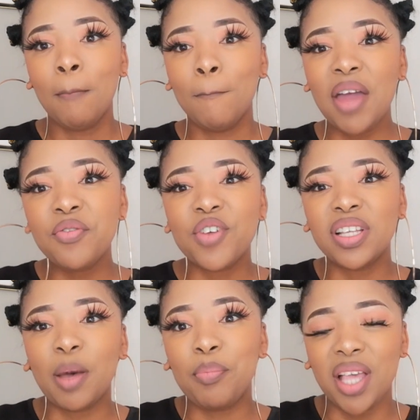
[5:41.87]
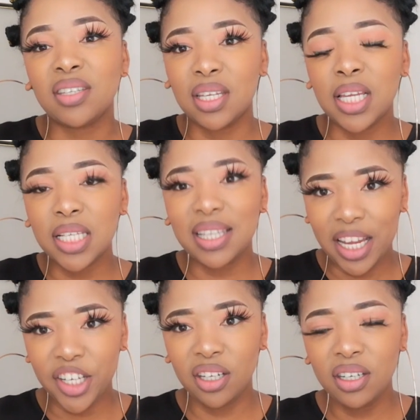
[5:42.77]
My friends are based in East
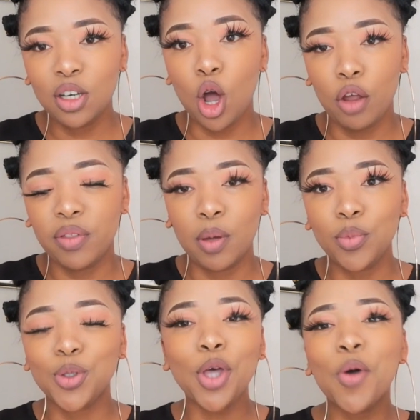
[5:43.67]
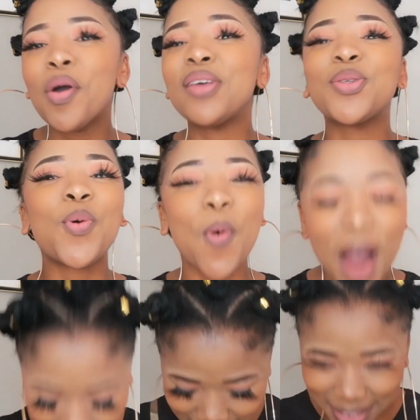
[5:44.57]
London, all of them. So a
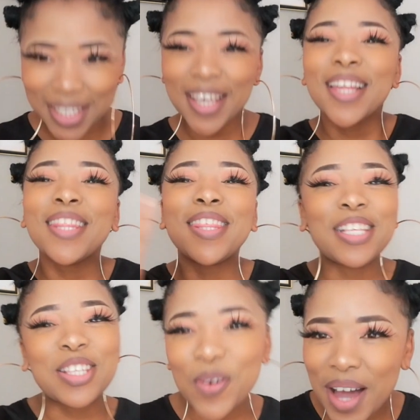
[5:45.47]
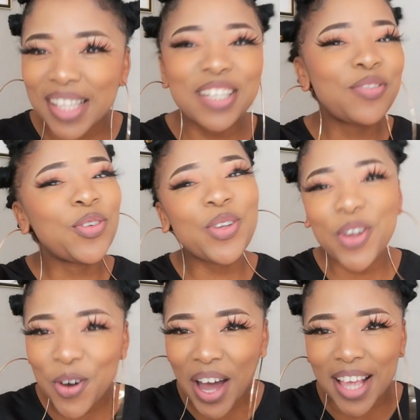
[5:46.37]
squad, the squad. If you
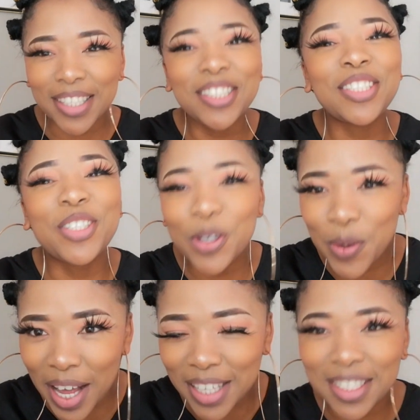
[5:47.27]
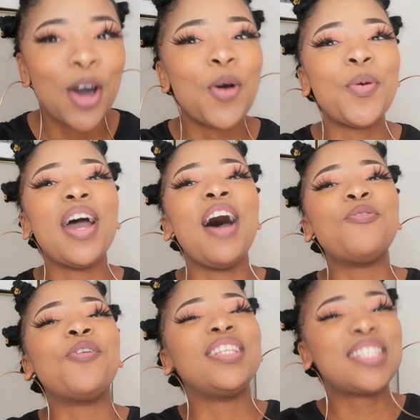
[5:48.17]
know us, you know us. We have
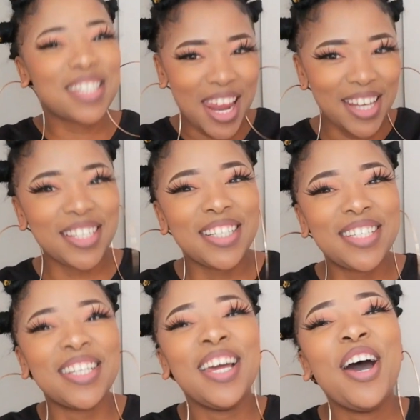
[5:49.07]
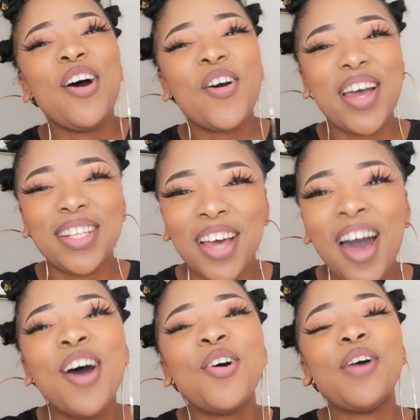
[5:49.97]
once trended,
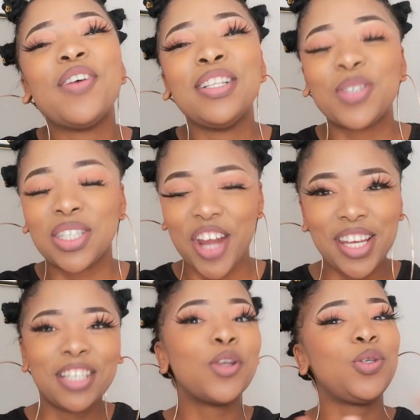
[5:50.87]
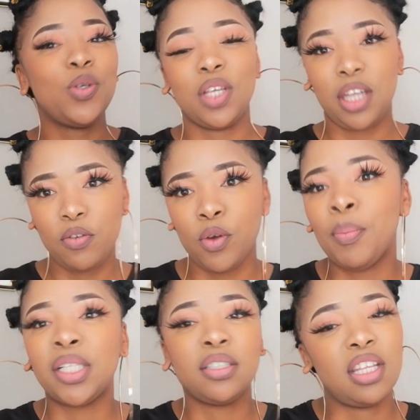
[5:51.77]
on news and everywhere.
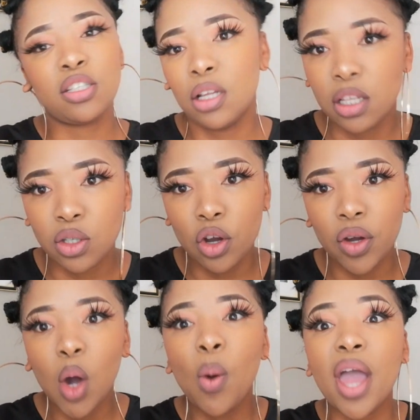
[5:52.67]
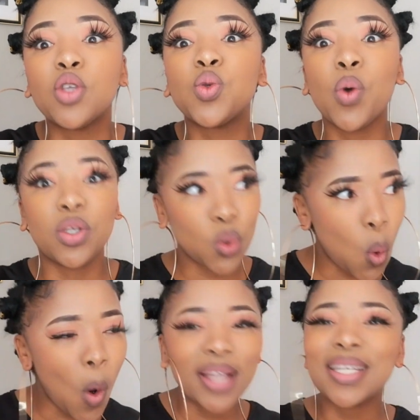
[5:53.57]
But that's not the story. We're a
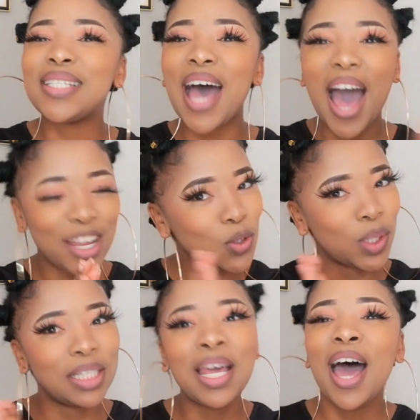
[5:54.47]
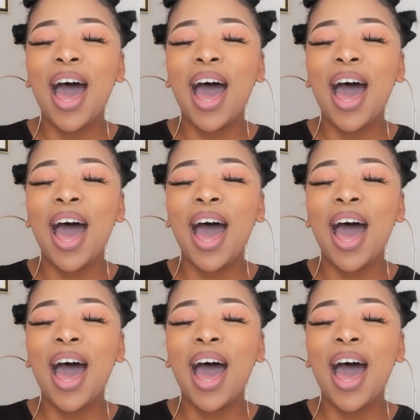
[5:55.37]
squad, a tight one.